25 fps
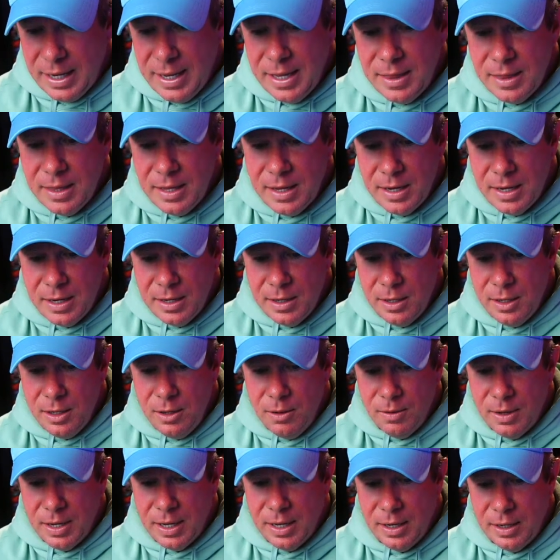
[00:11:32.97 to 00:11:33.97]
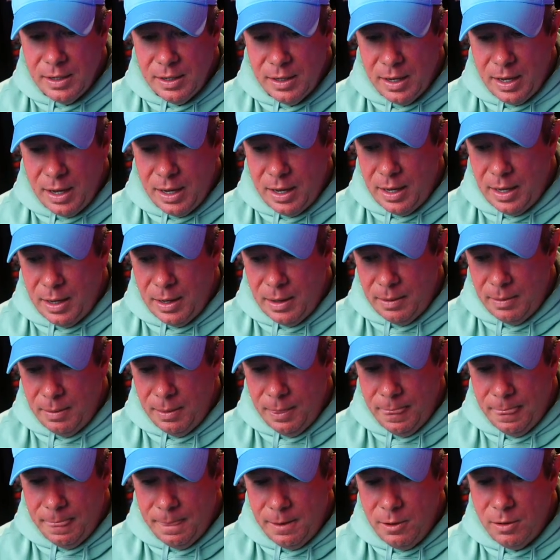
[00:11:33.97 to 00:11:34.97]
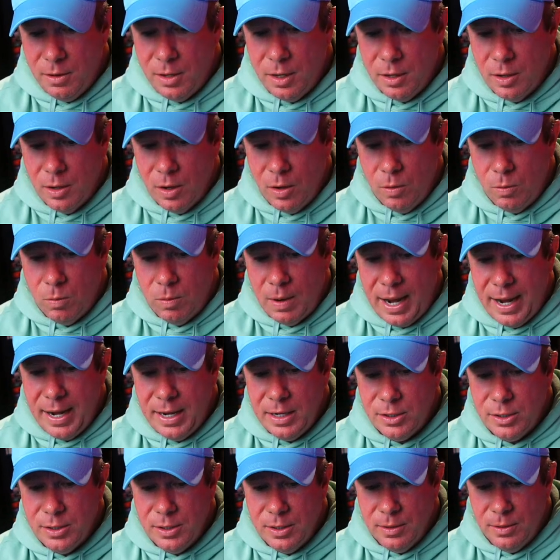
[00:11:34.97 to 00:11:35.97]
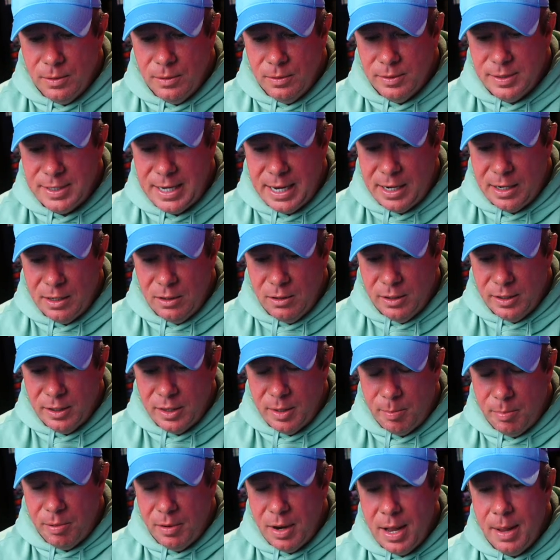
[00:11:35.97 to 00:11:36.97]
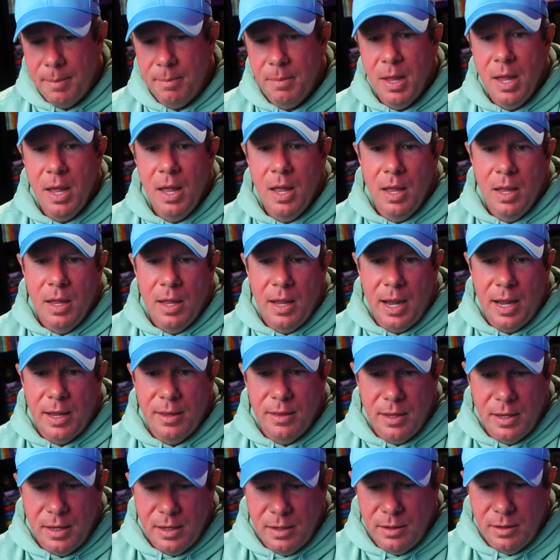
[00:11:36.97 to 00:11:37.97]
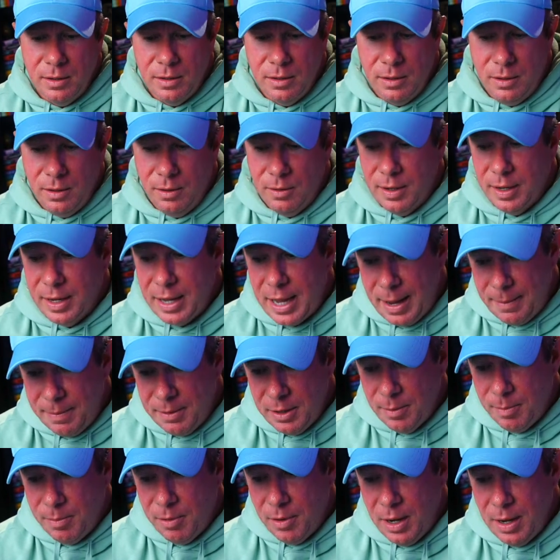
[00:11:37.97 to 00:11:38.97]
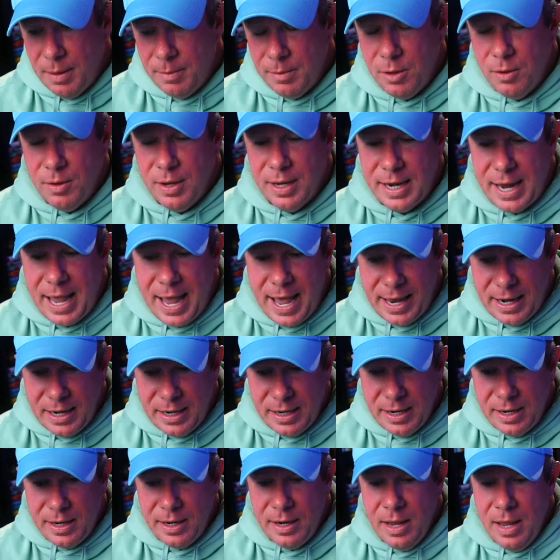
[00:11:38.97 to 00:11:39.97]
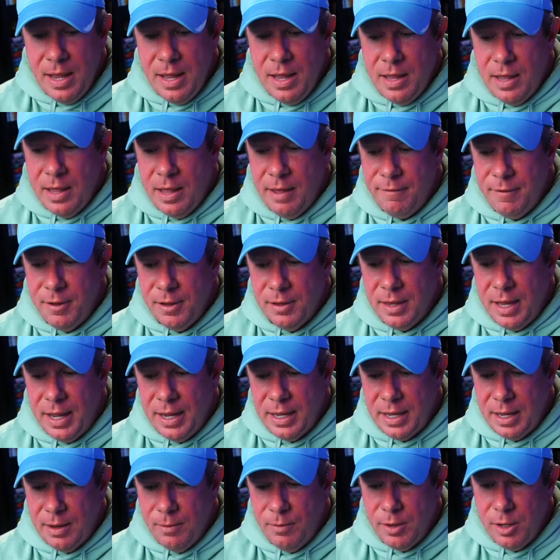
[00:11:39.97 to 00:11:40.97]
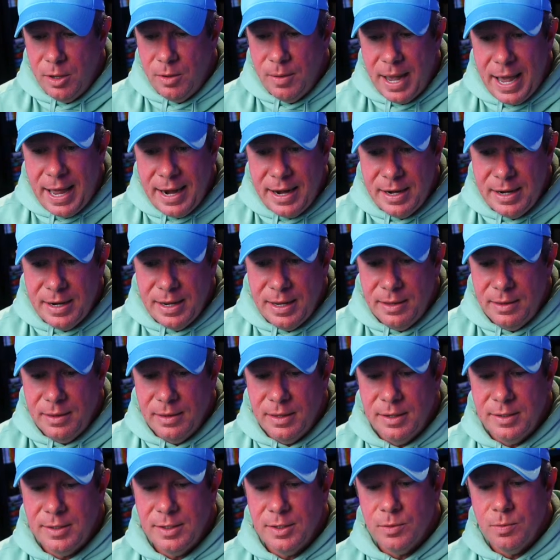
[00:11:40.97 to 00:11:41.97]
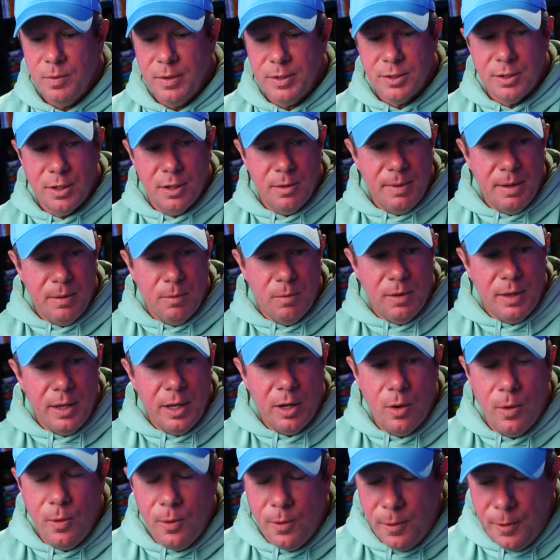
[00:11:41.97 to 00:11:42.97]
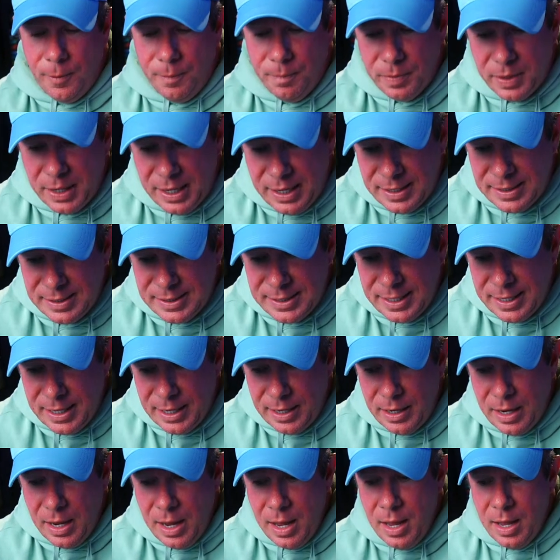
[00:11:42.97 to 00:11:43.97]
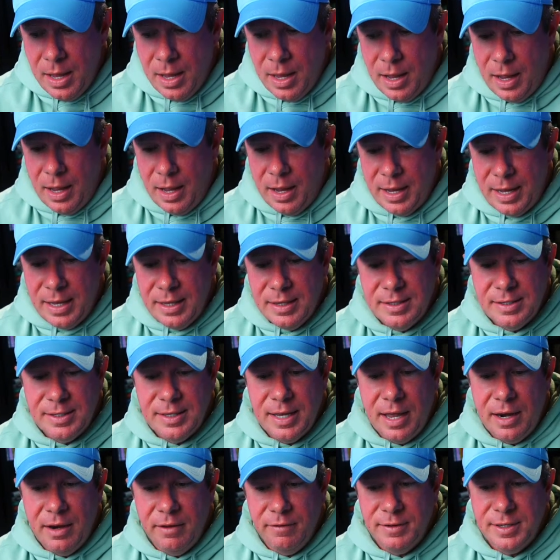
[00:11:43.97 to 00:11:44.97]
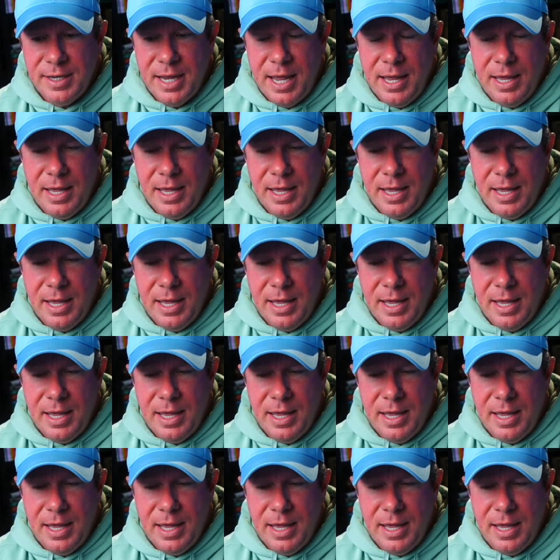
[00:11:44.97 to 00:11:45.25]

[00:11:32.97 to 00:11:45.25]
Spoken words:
and then you can go right to taking a look at the prompt, and then you can copy the prompt, you can edit it if you like. And when you edit it, this is what's going to be really cool, is that instead of